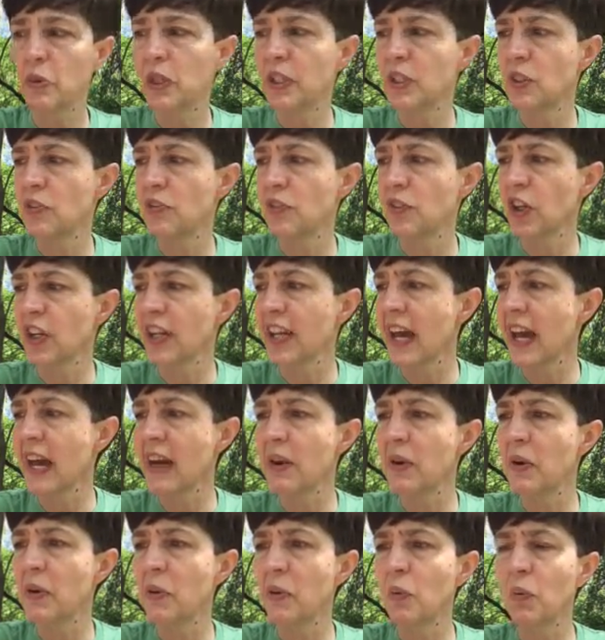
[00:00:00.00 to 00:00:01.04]
and you
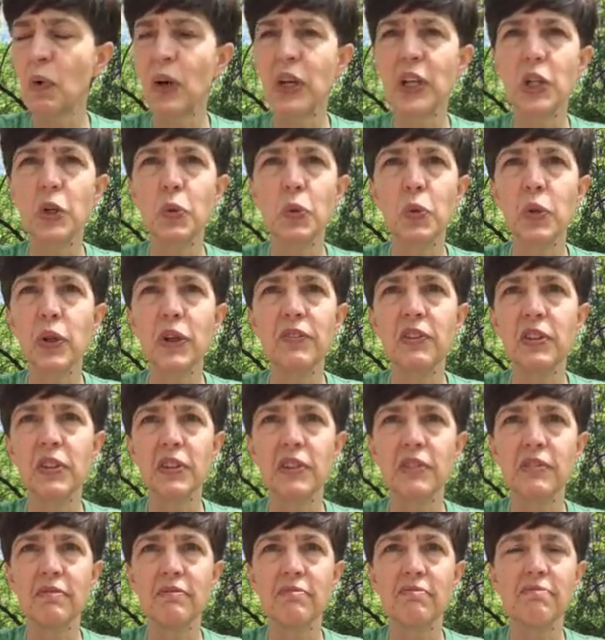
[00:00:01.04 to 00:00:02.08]
forget what you were
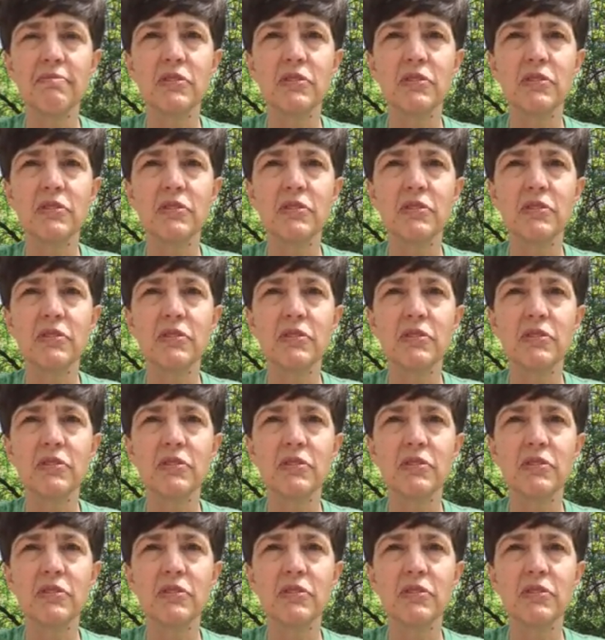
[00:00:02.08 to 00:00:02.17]
even